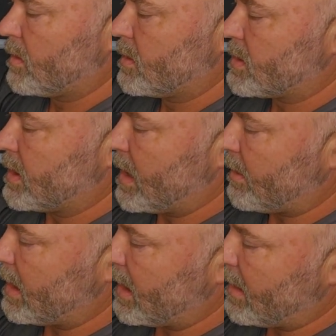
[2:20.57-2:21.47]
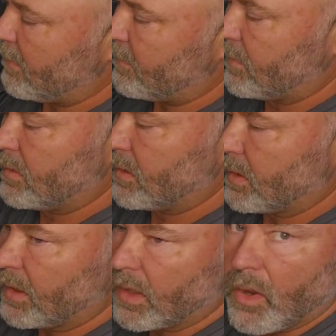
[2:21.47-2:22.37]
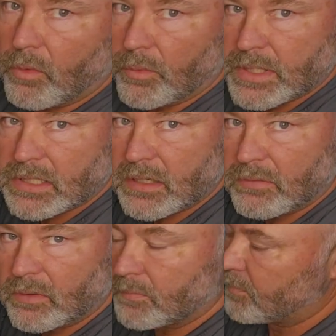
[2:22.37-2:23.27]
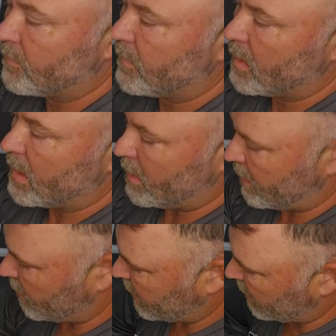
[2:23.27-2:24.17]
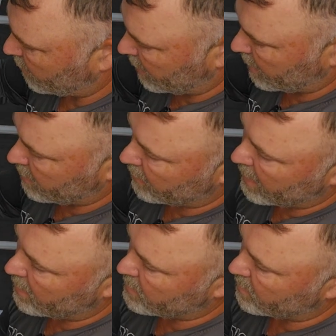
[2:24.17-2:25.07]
So now that I have the lower receiver, the only thing we're going to do there is